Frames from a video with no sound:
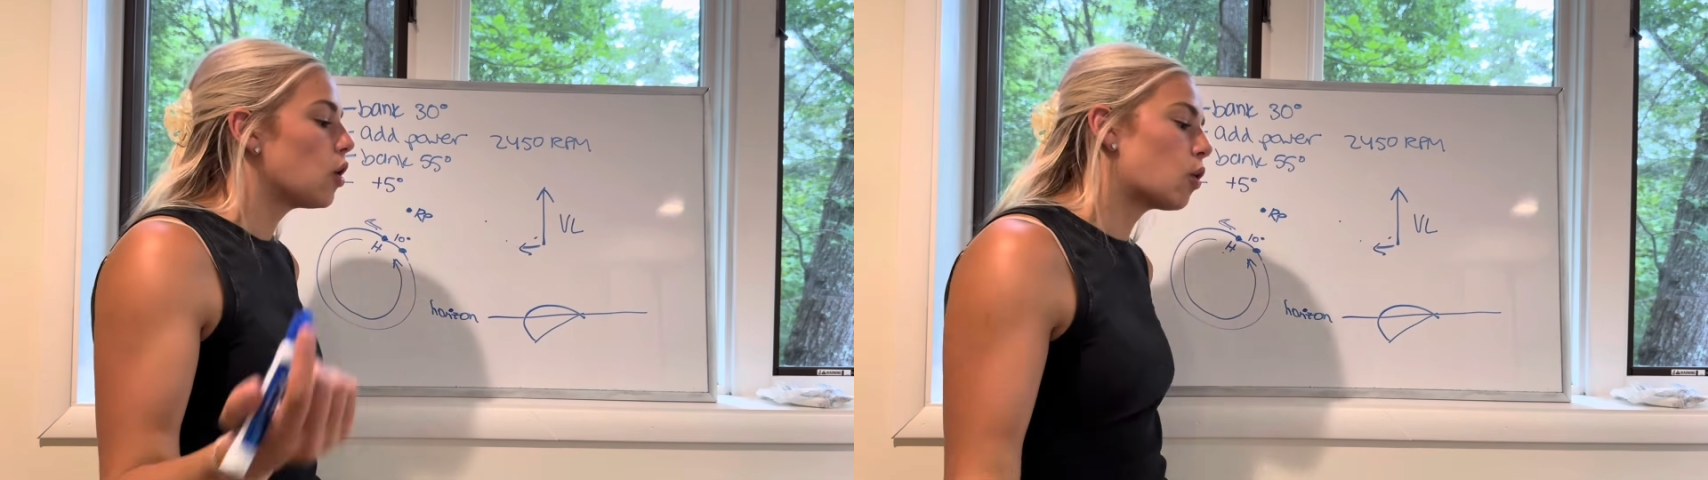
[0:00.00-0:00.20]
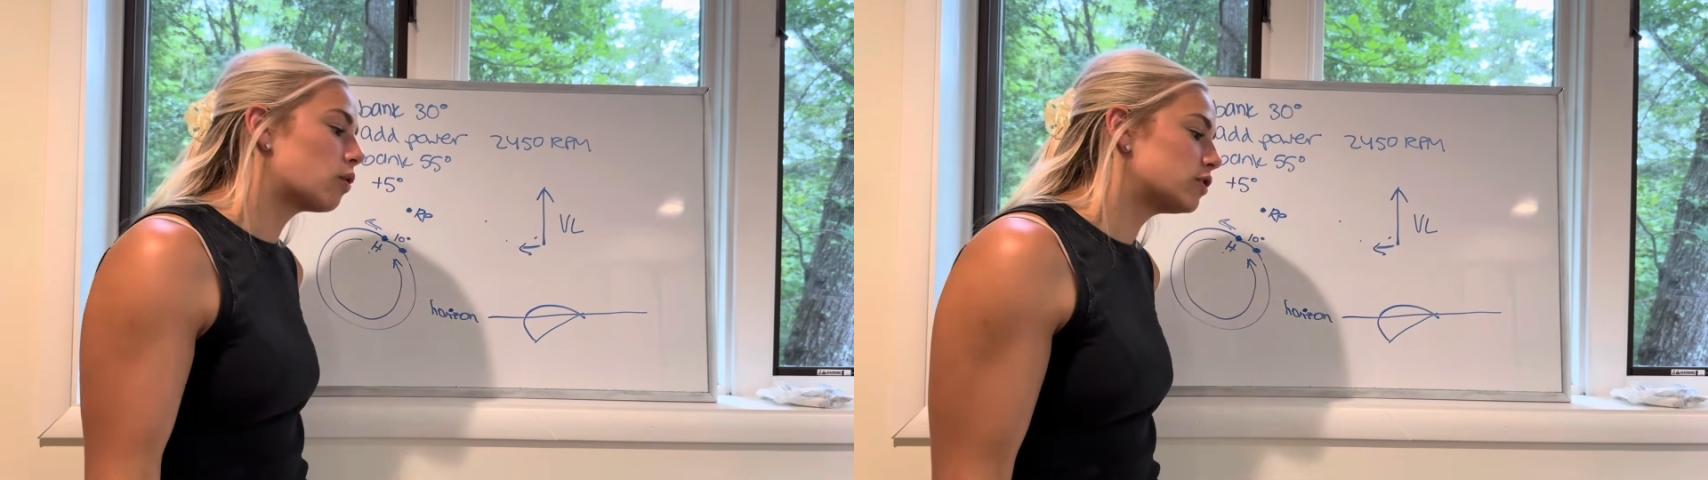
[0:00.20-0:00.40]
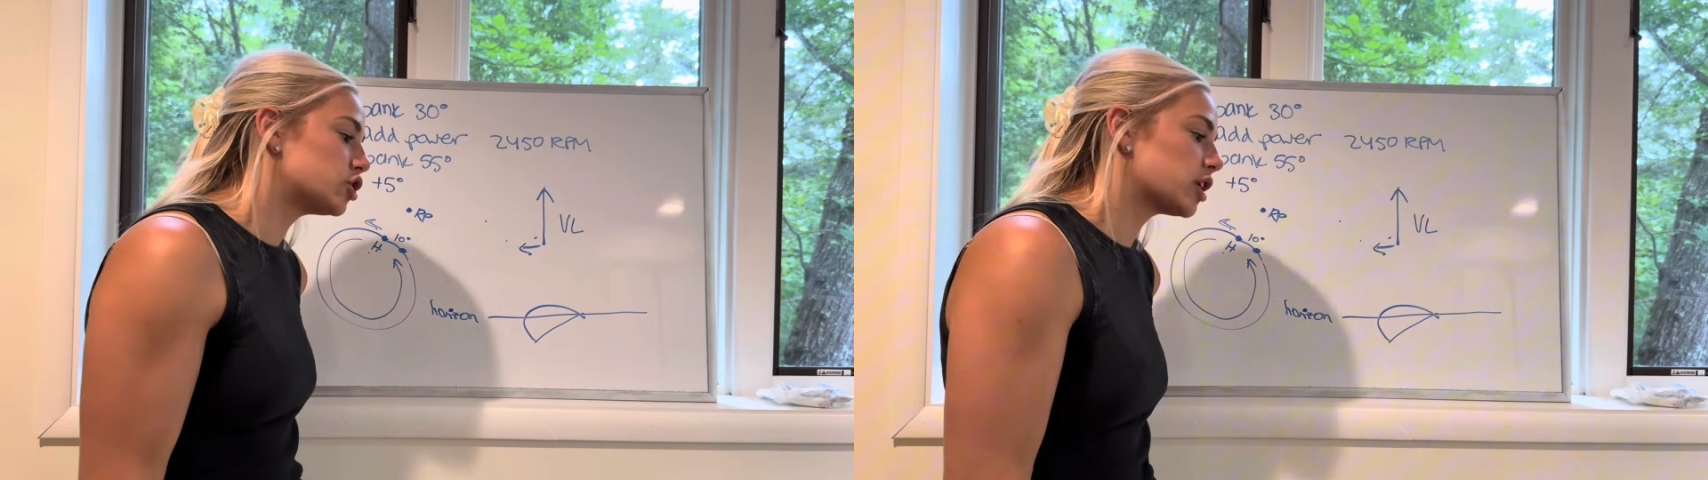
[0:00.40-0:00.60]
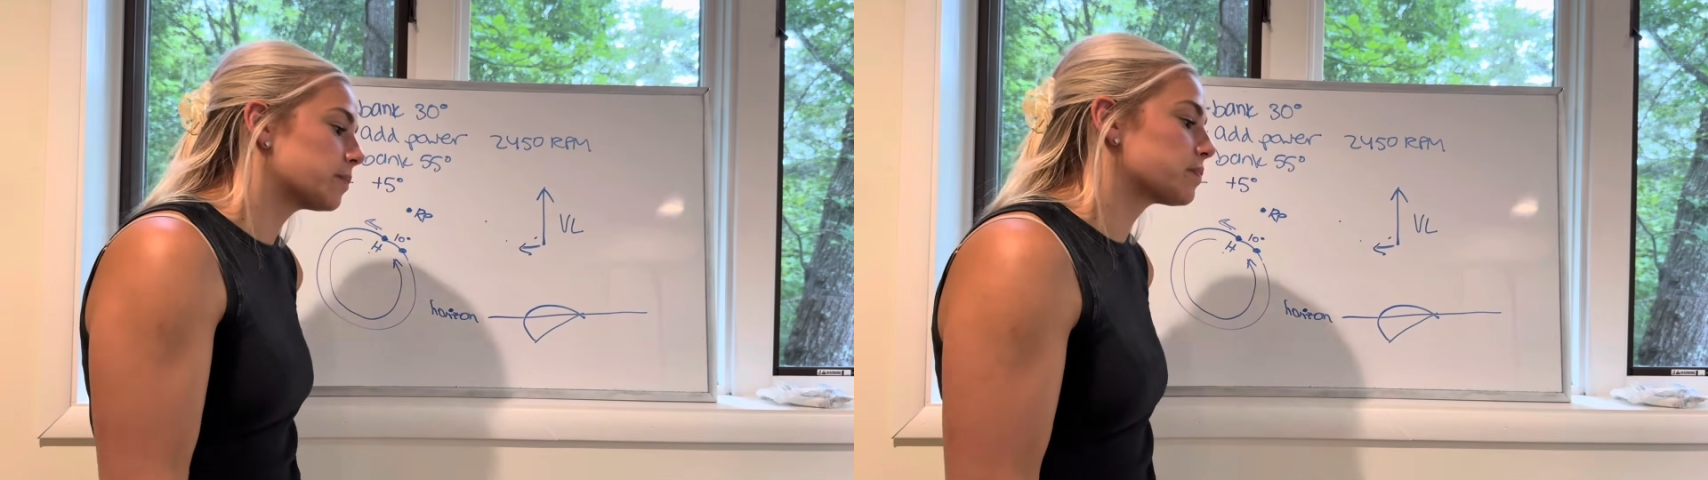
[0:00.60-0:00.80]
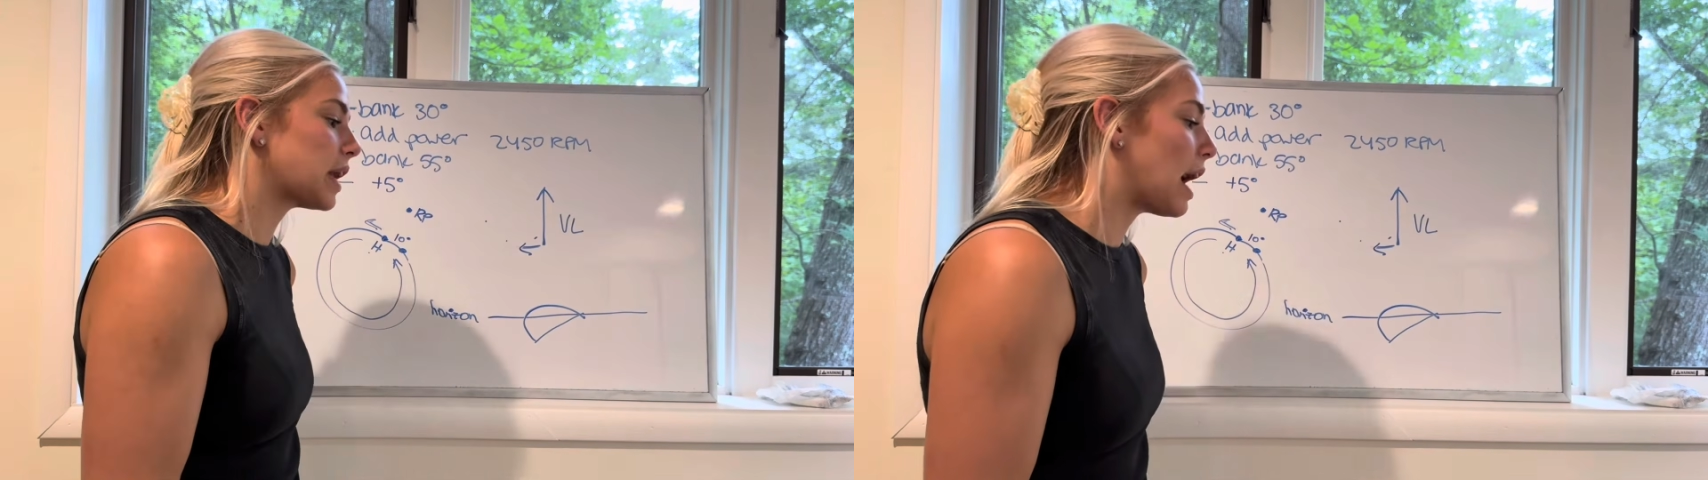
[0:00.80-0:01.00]
hold
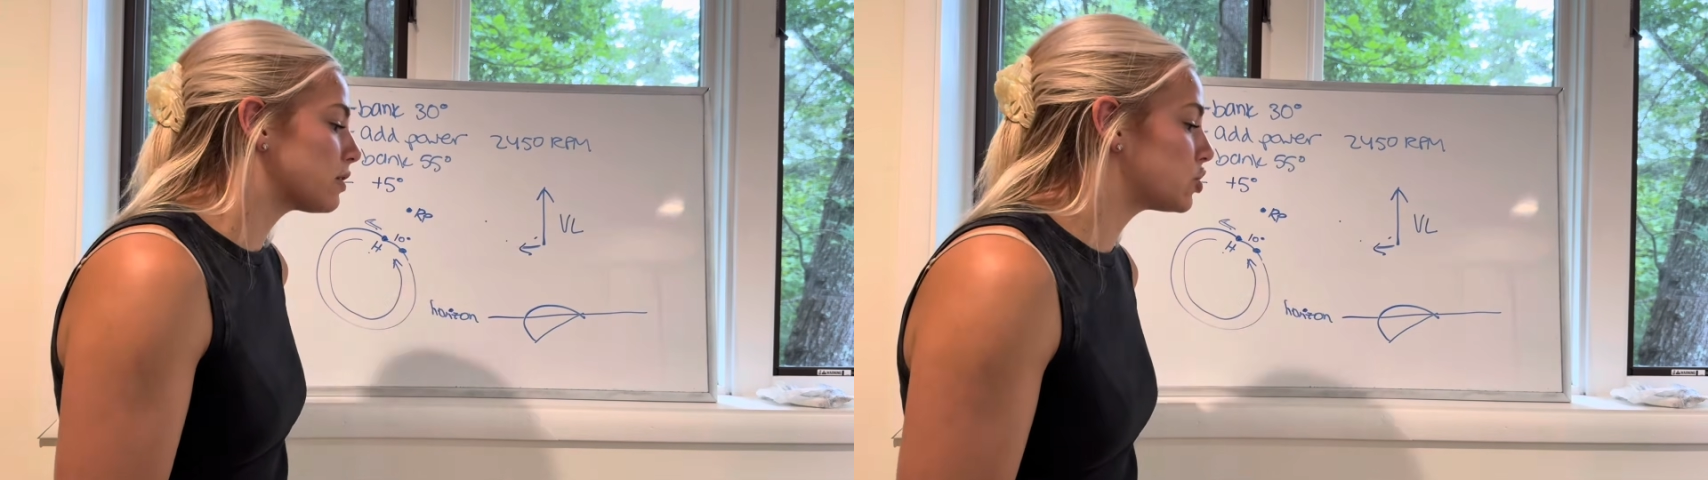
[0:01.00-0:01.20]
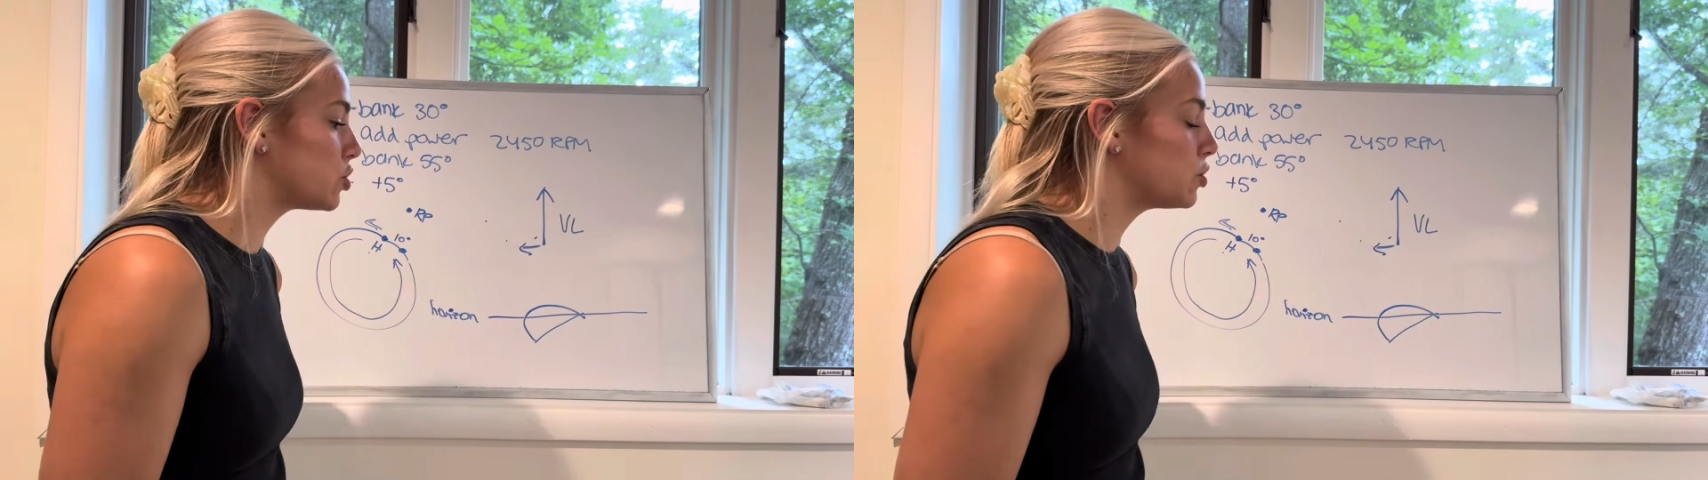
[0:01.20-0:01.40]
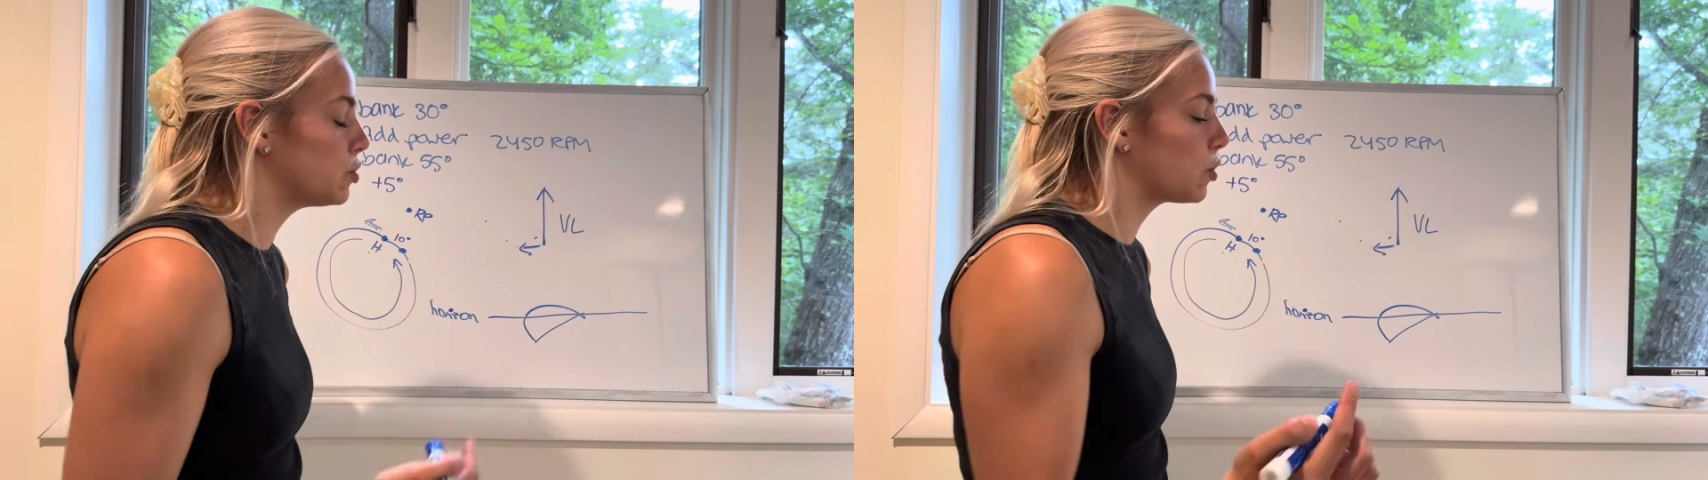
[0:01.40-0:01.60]
your altitude,